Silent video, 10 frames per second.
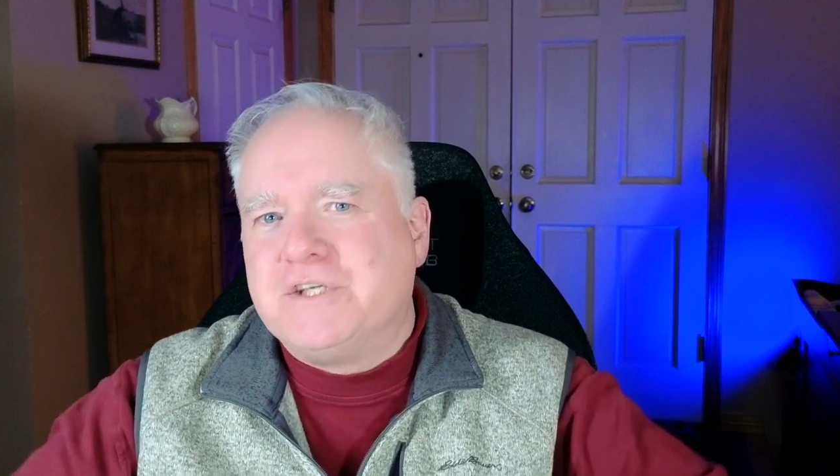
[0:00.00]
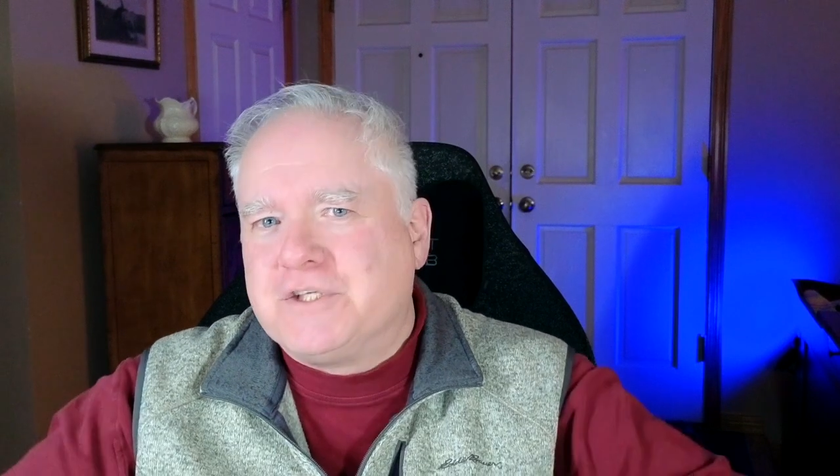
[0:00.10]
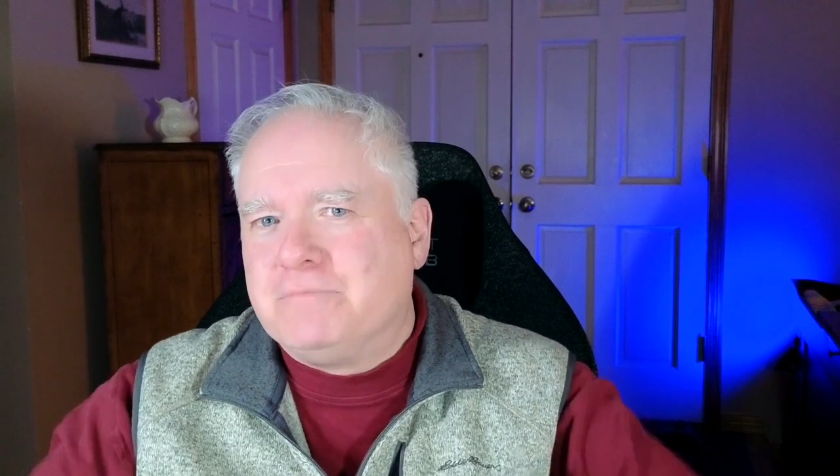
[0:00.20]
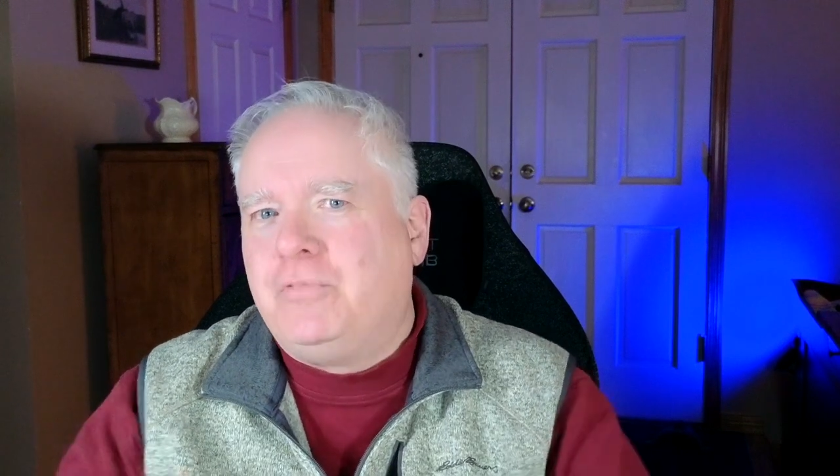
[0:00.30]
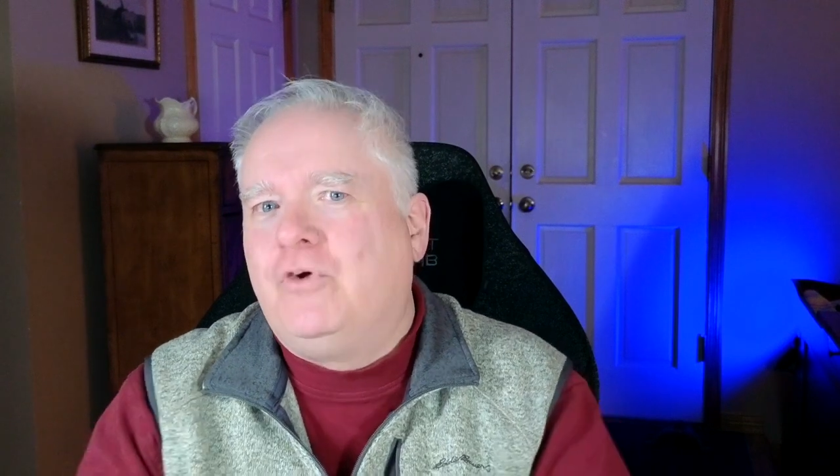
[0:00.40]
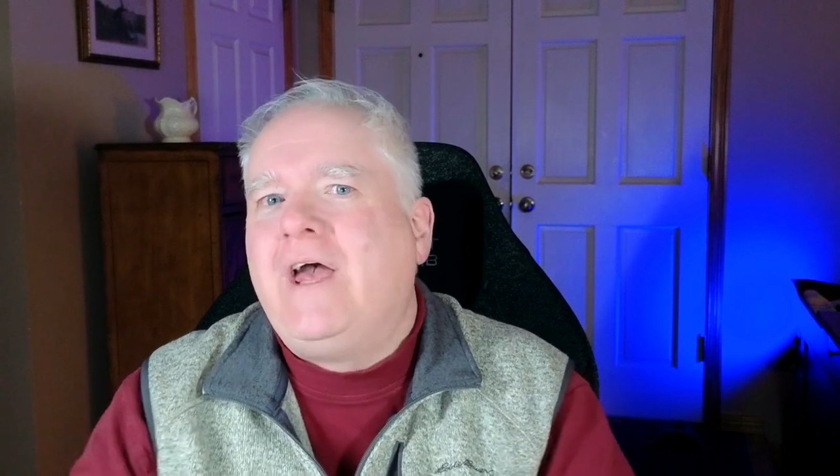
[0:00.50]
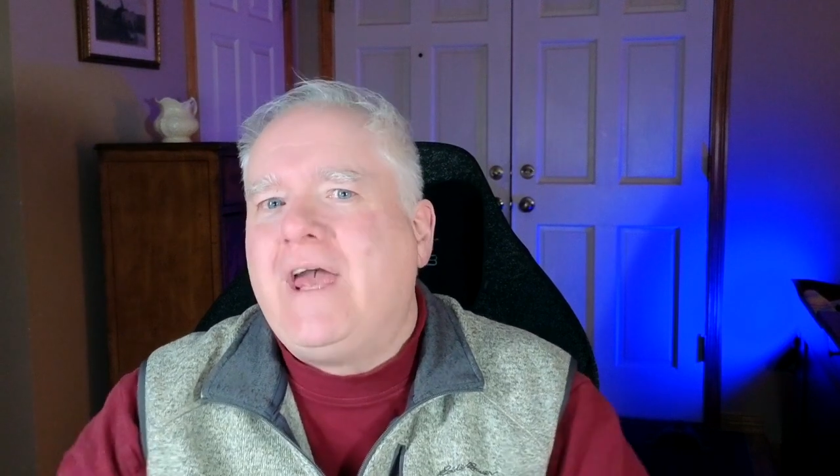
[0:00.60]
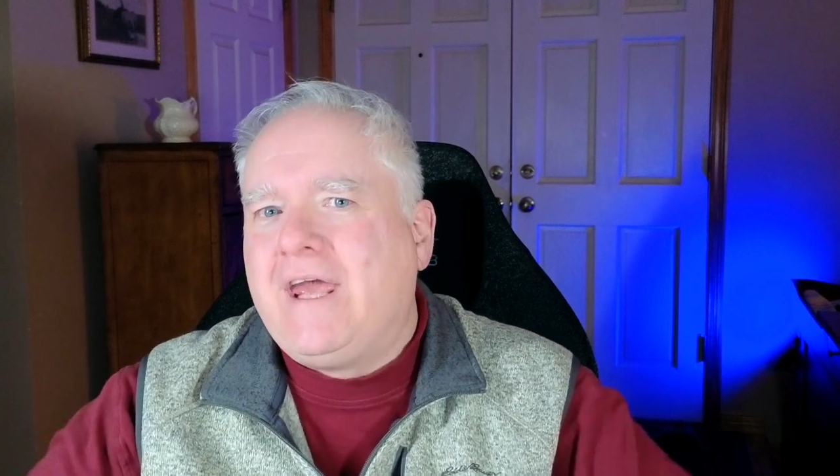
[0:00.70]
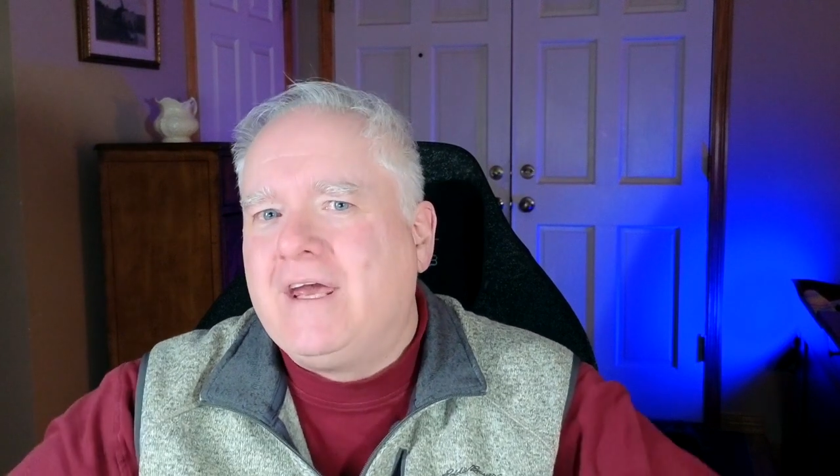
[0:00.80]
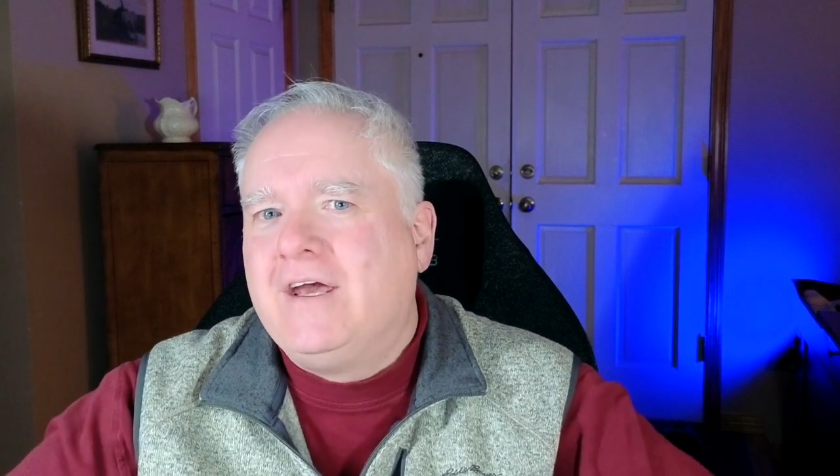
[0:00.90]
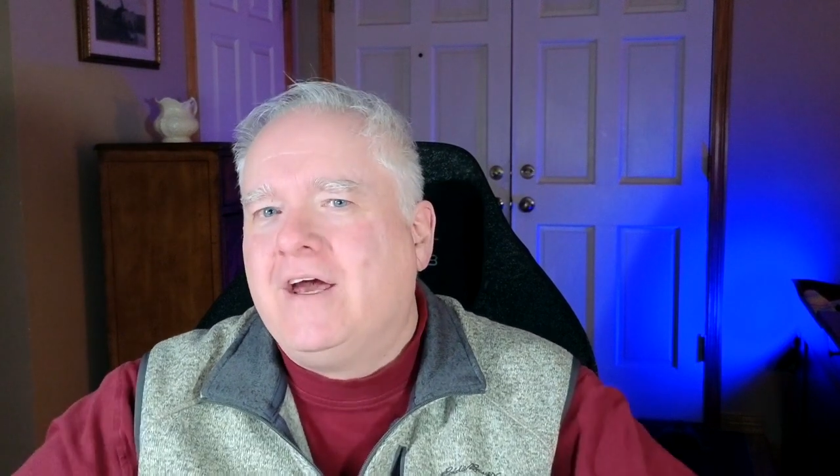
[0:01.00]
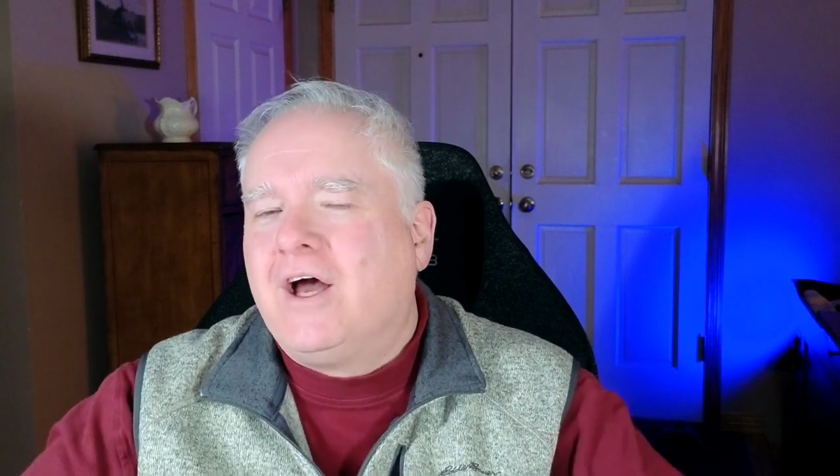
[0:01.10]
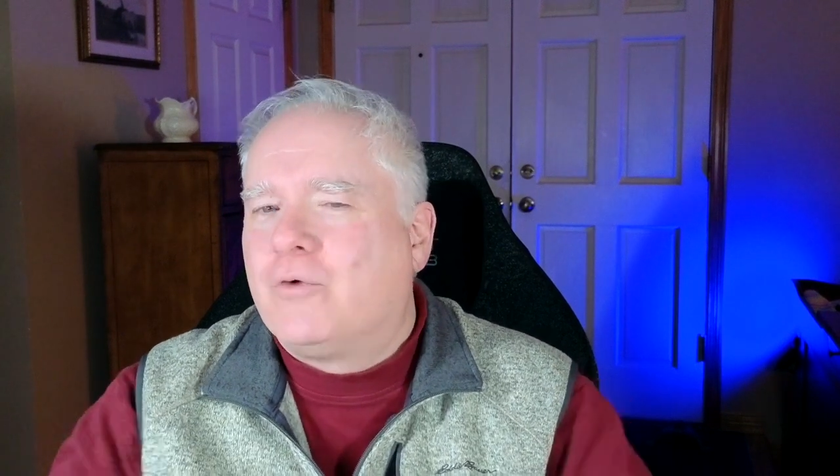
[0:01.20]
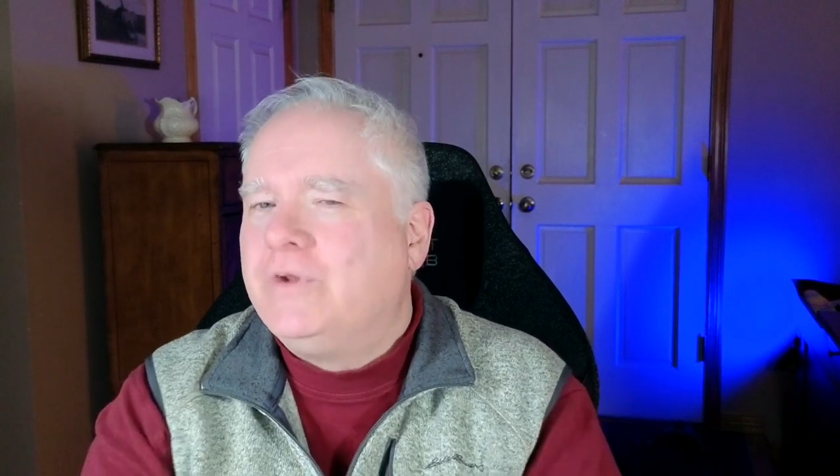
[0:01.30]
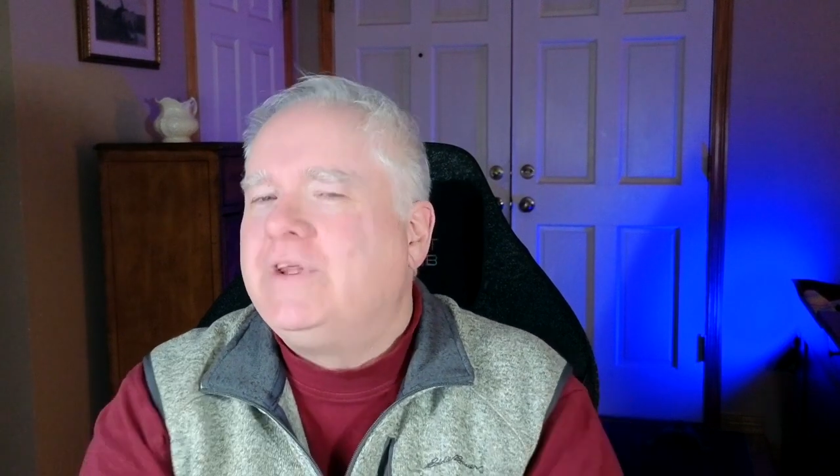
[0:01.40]
to play
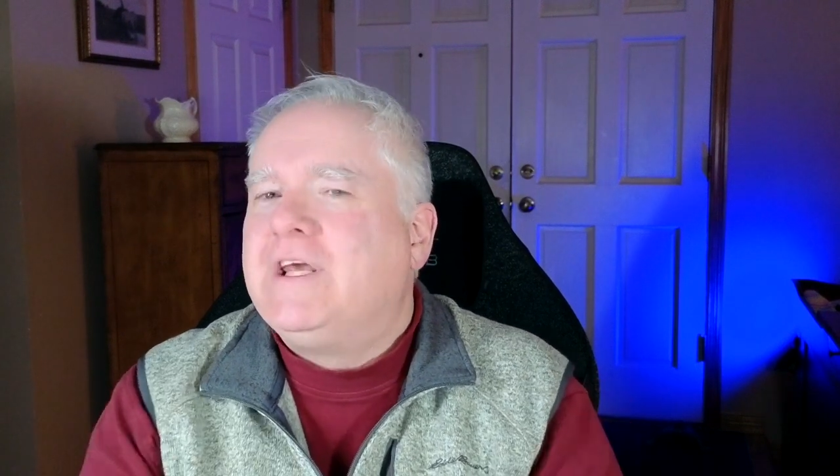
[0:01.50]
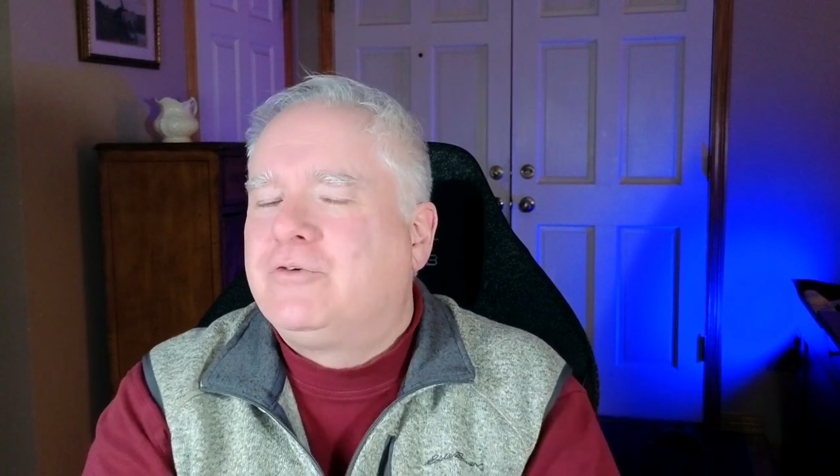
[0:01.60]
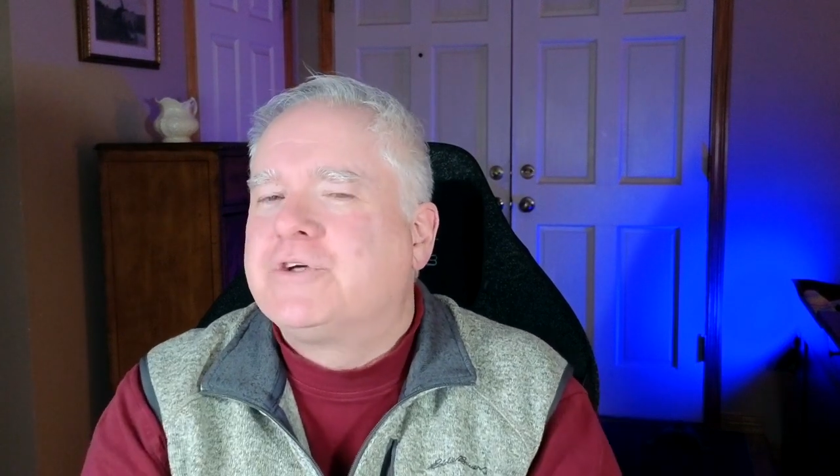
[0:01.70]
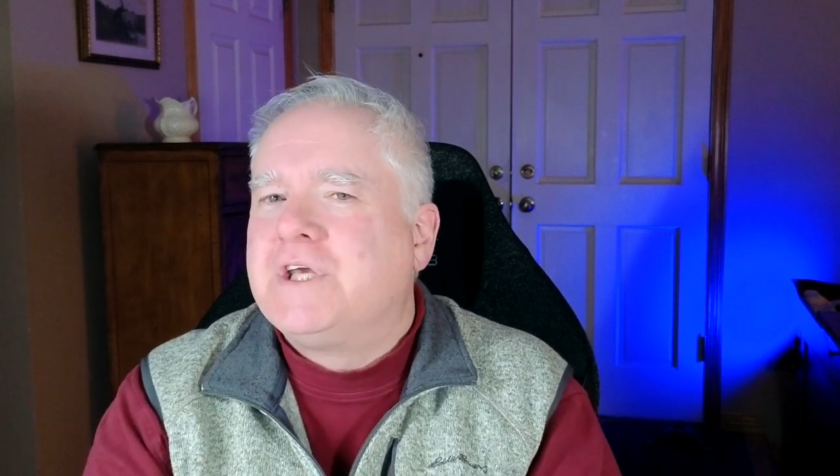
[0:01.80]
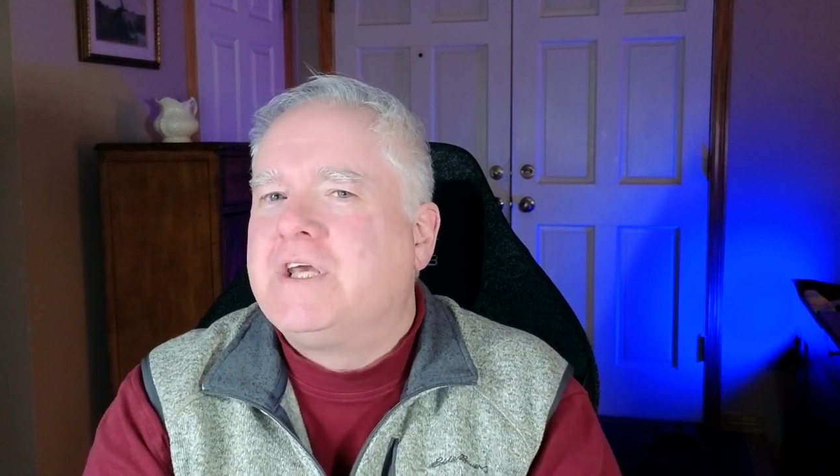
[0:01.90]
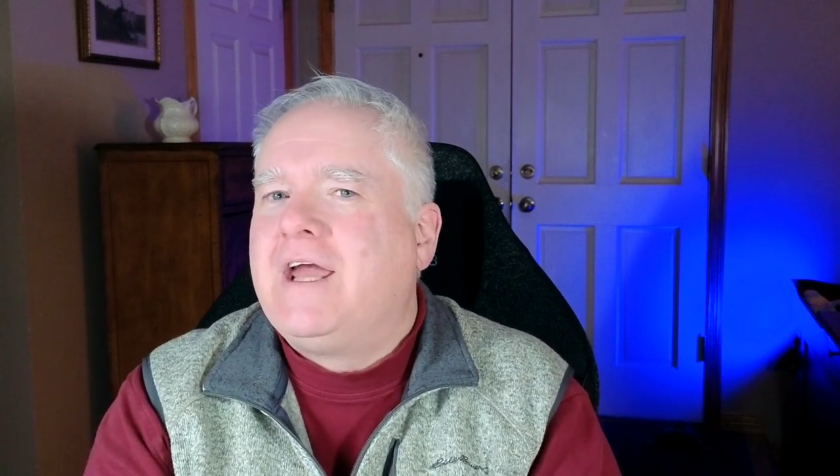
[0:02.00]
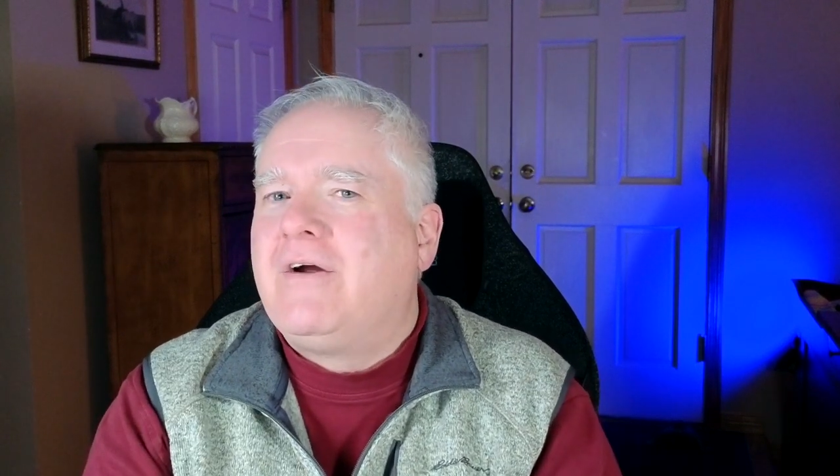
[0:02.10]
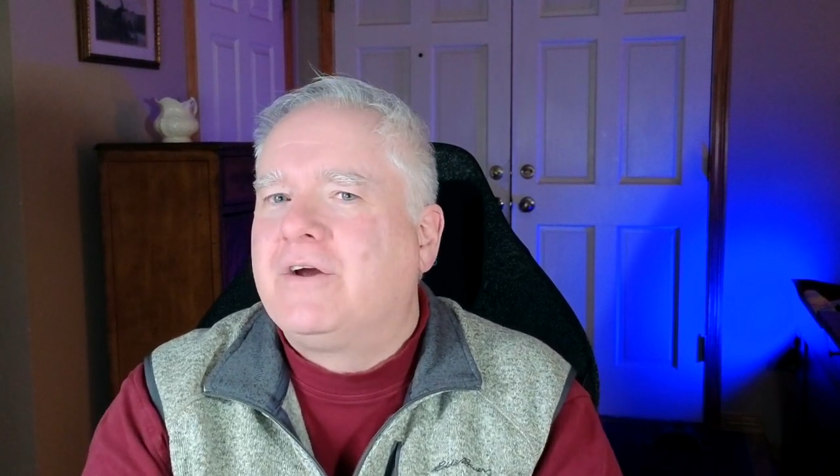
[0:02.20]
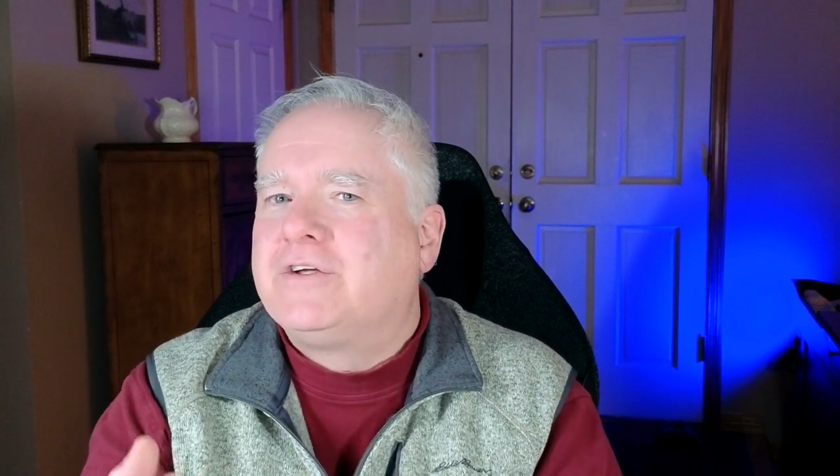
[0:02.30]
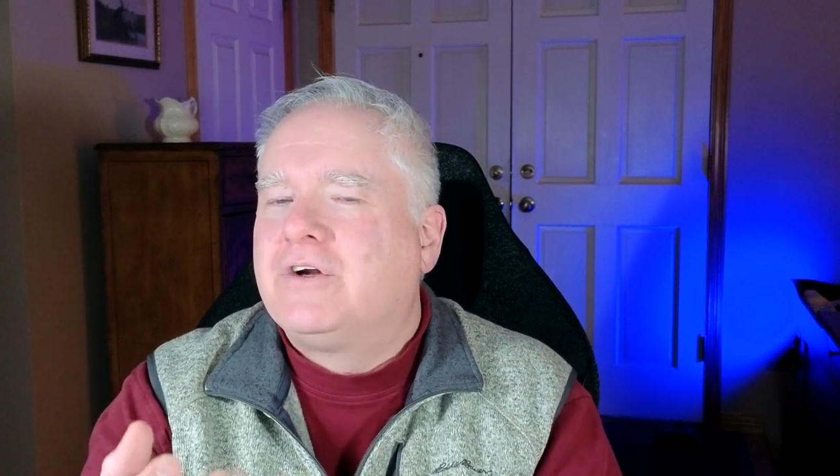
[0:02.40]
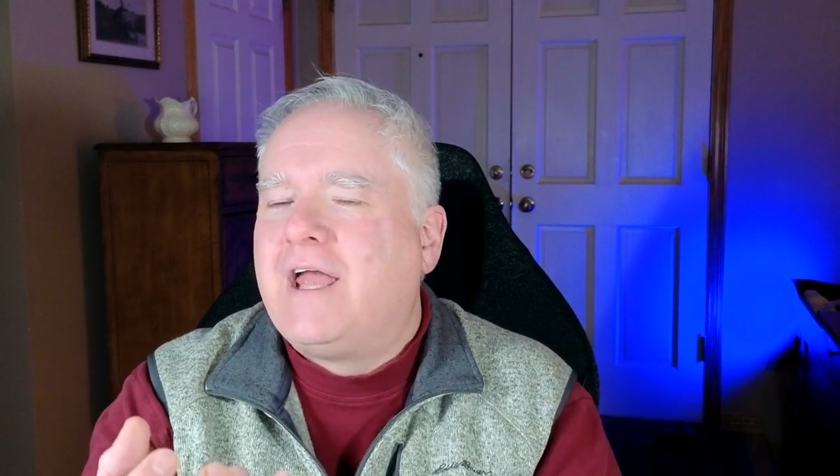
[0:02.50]
a really interesting character